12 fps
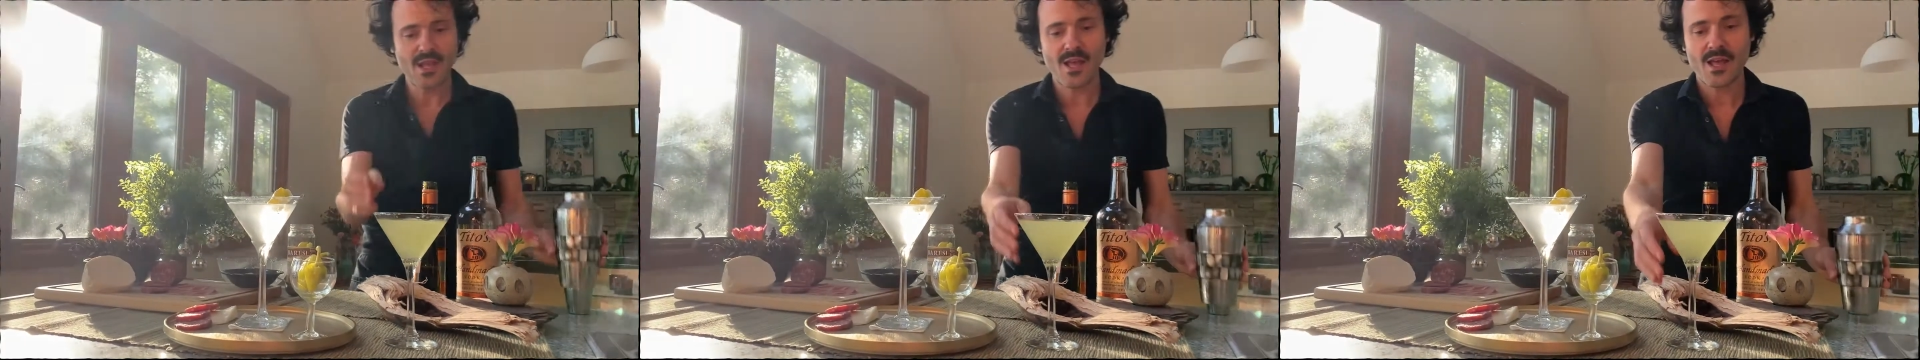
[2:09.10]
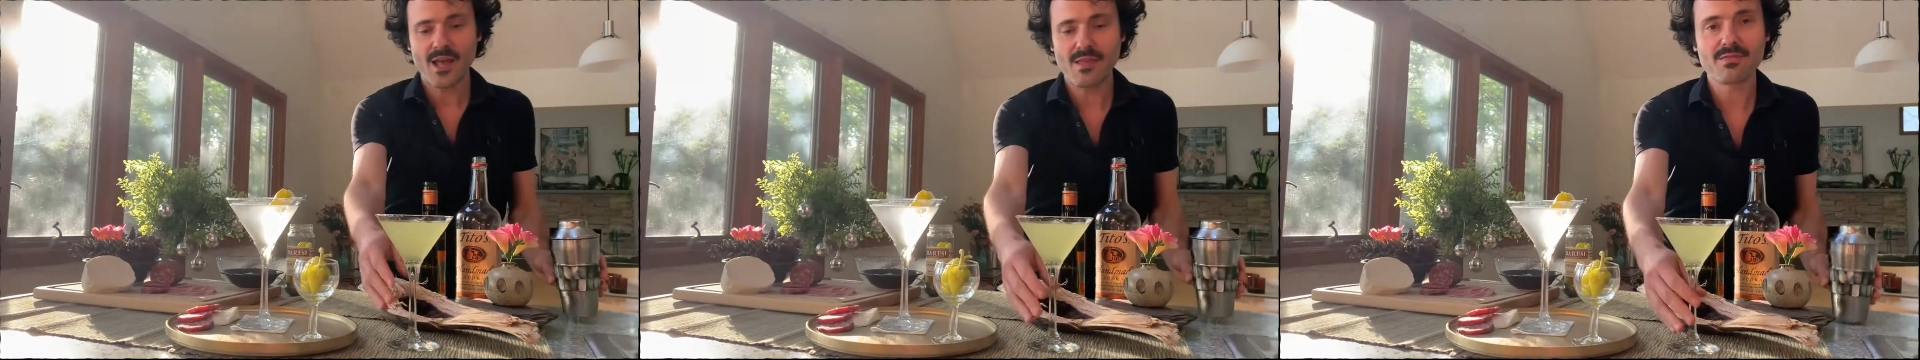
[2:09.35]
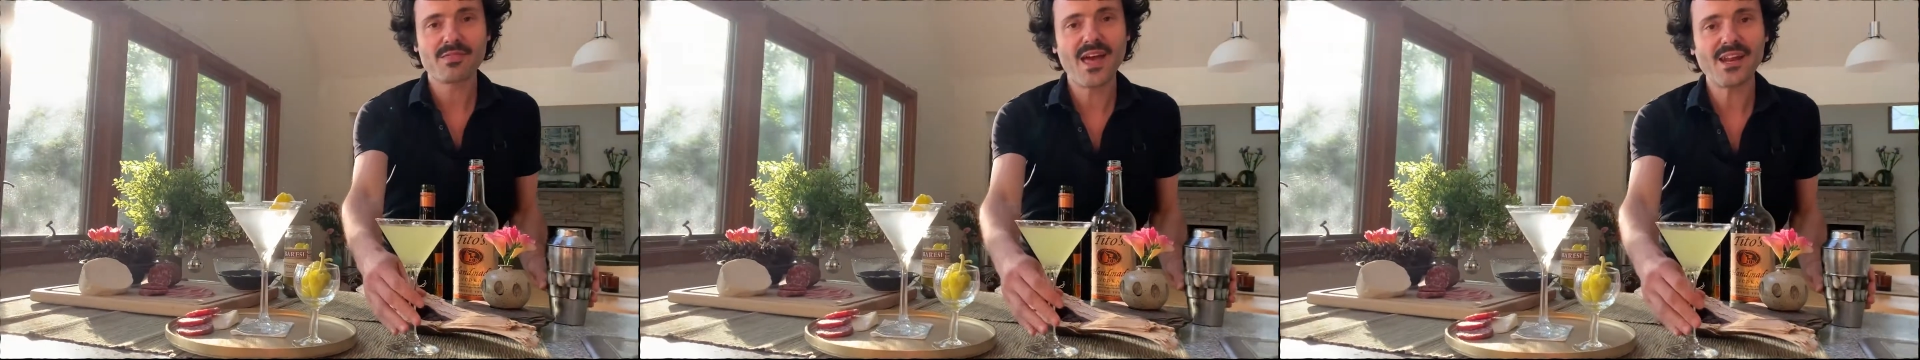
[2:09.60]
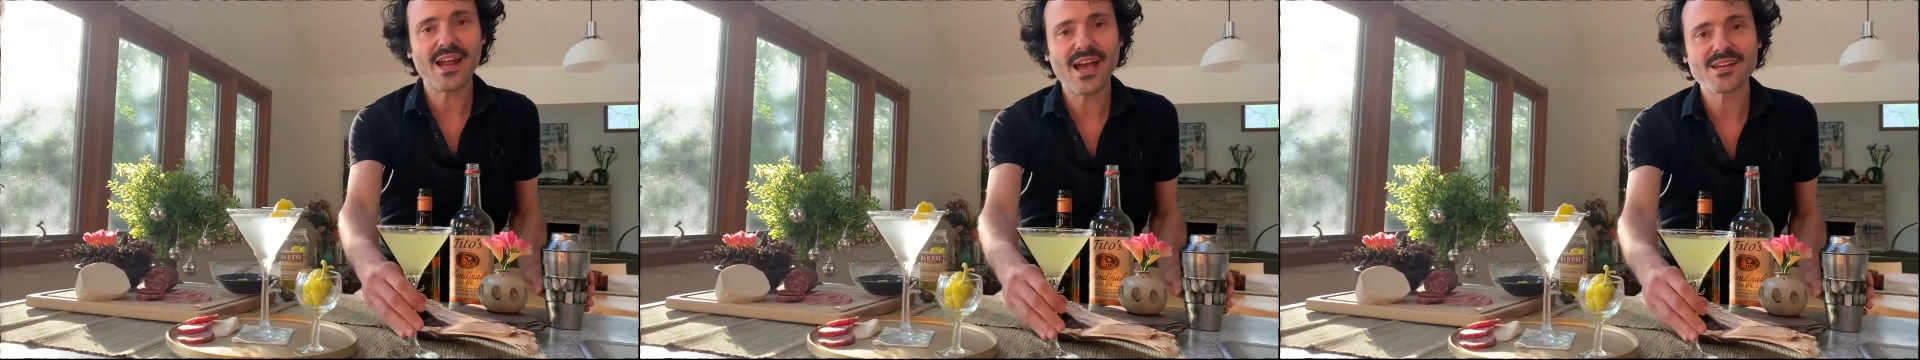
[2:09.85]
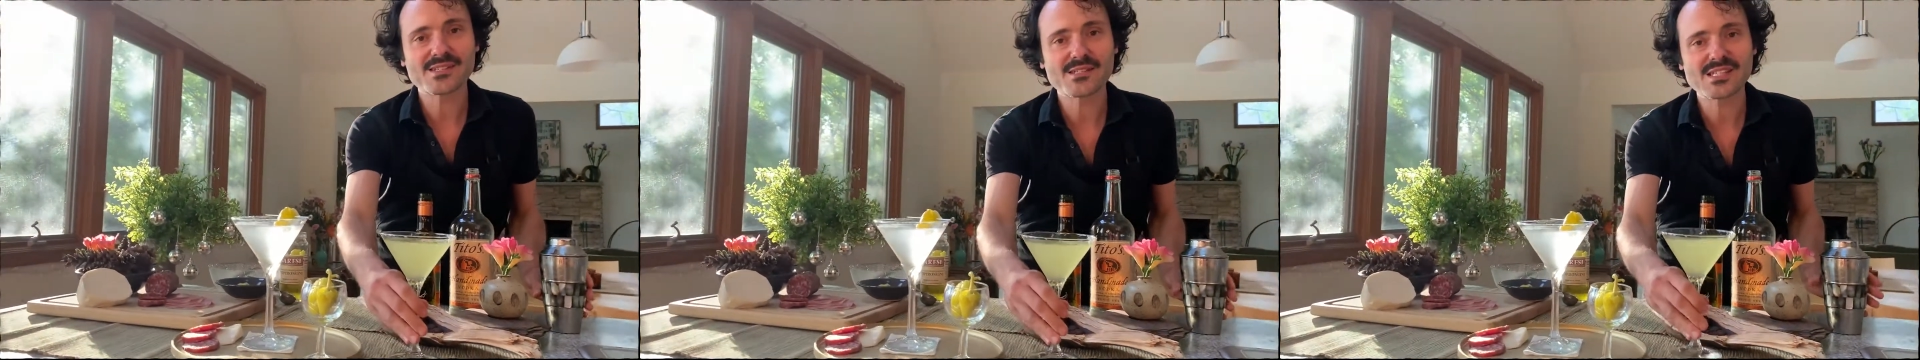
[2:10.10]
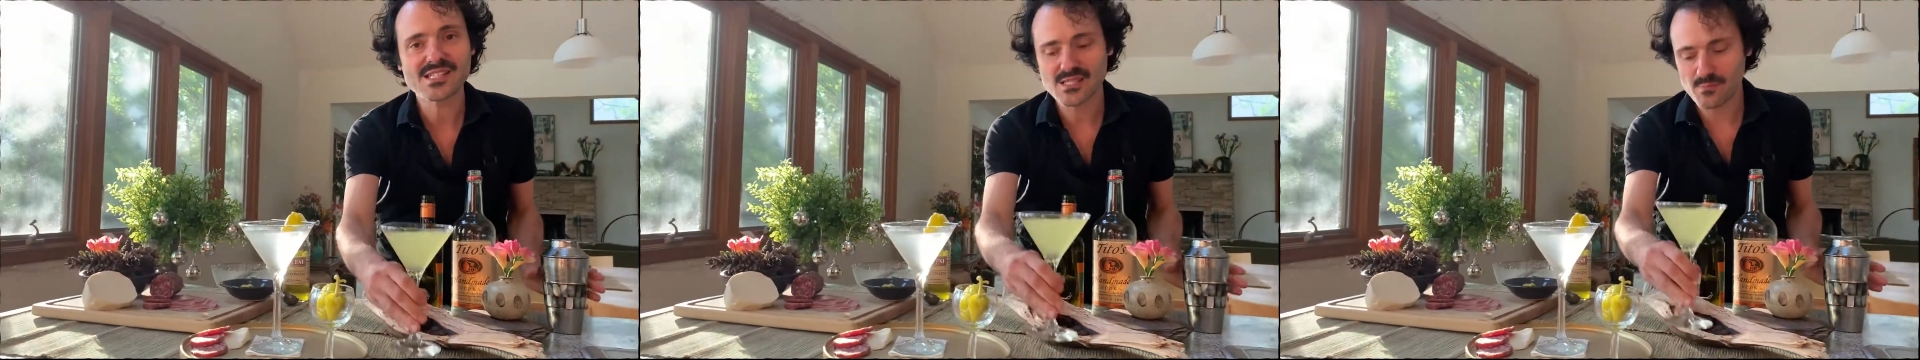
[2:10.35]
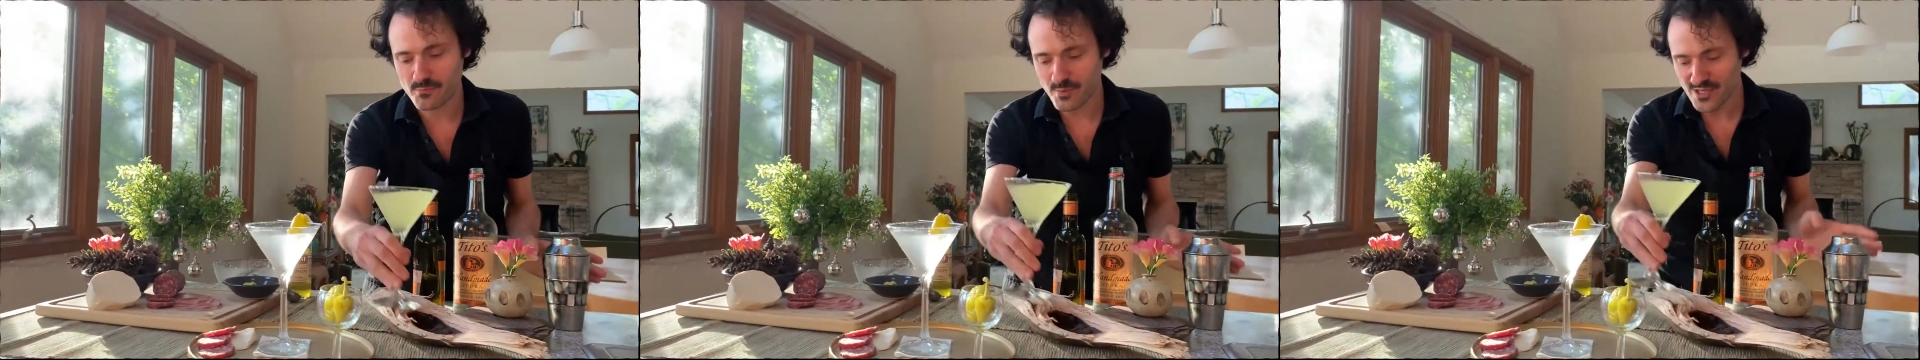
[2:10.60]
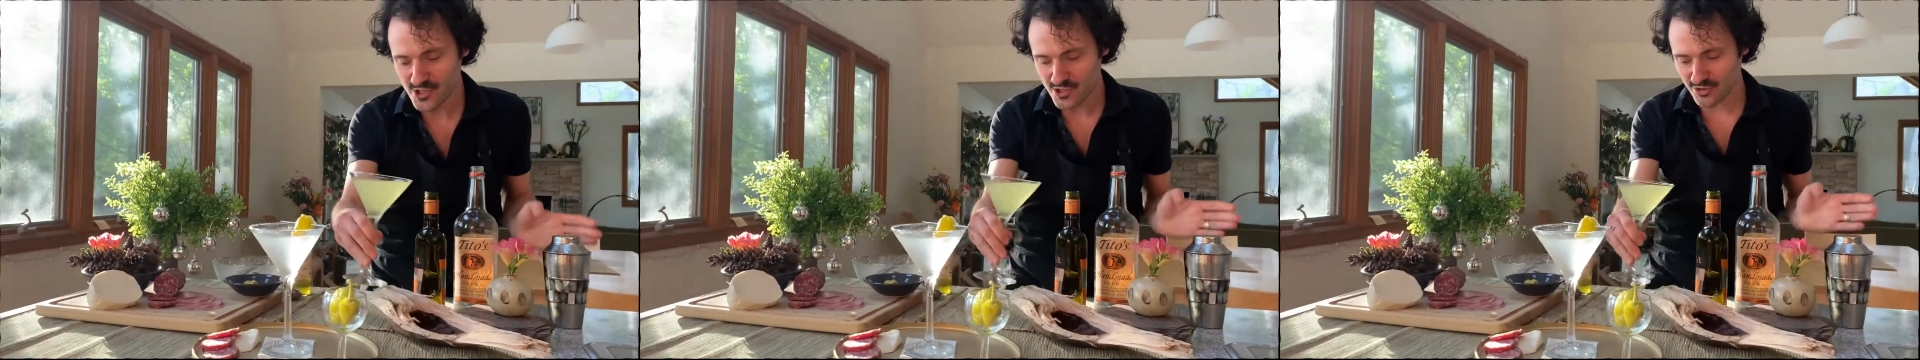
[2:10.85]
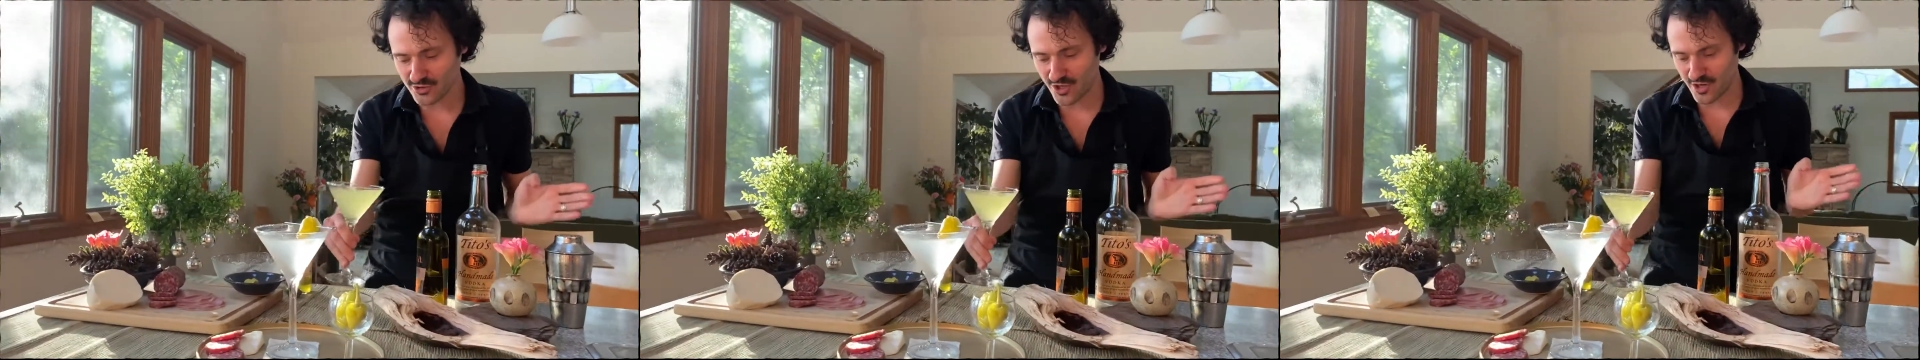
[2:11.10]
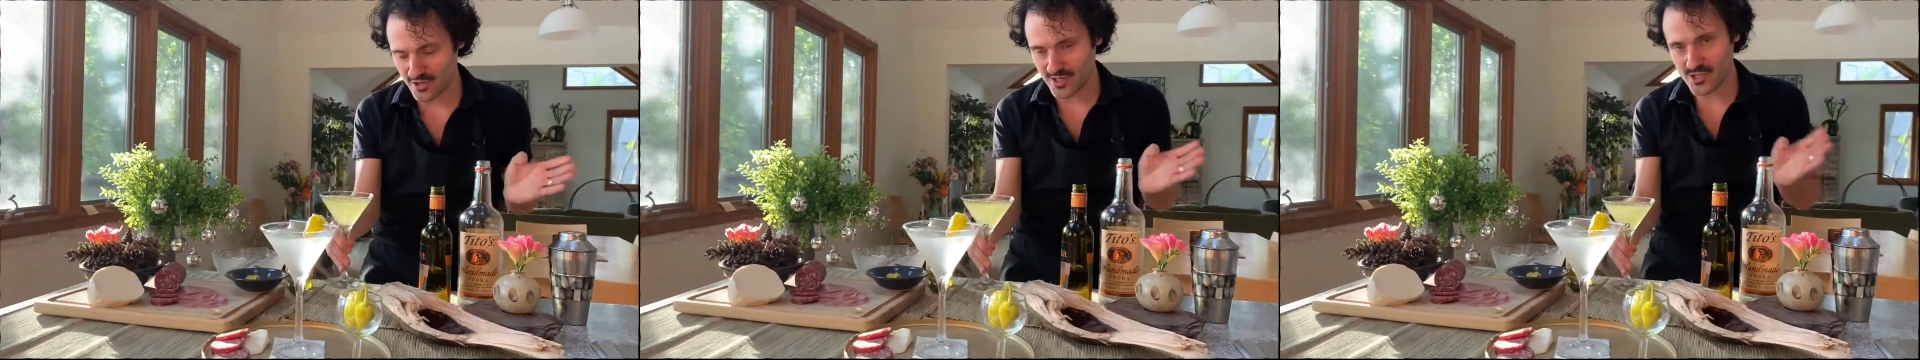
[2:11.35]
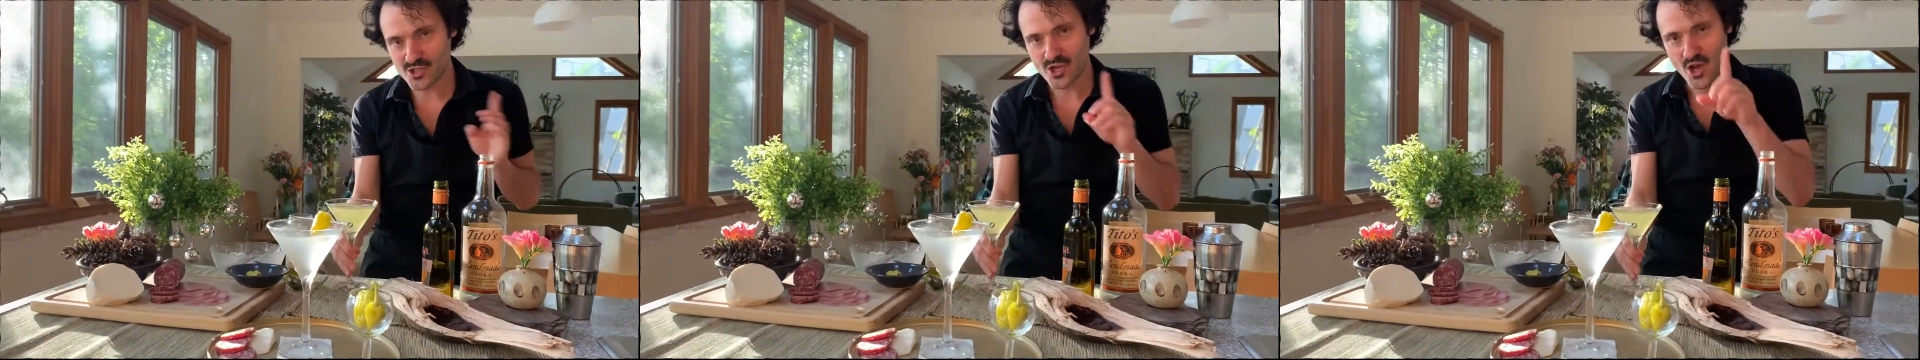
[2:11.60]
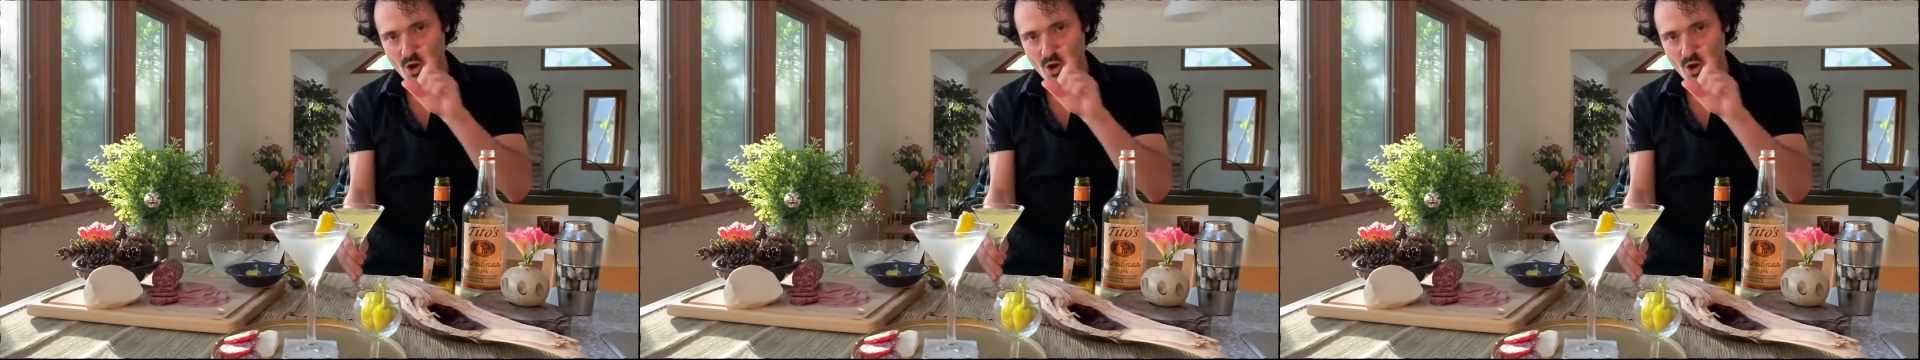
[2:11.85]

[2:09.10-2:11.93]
And then as a special garnish,